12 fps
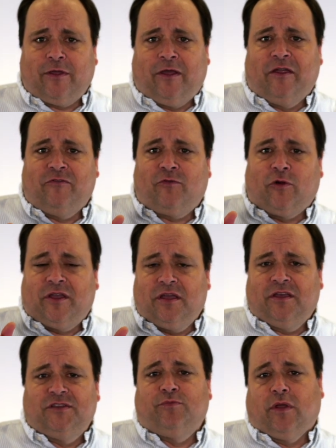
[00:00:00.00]
and for
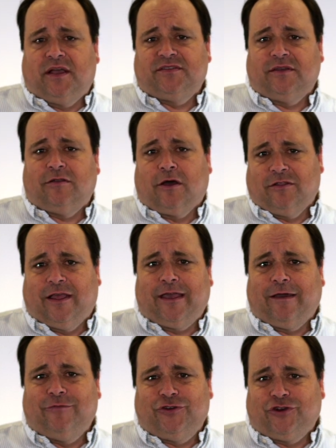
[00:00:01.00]
His blessing on
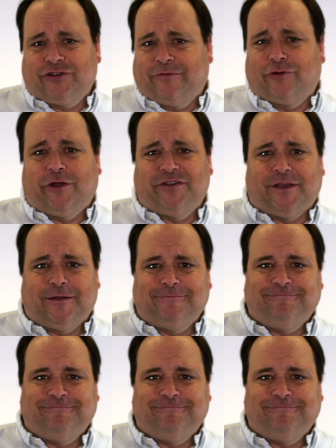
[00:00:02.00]
Lake Avenue Church. Have a great day.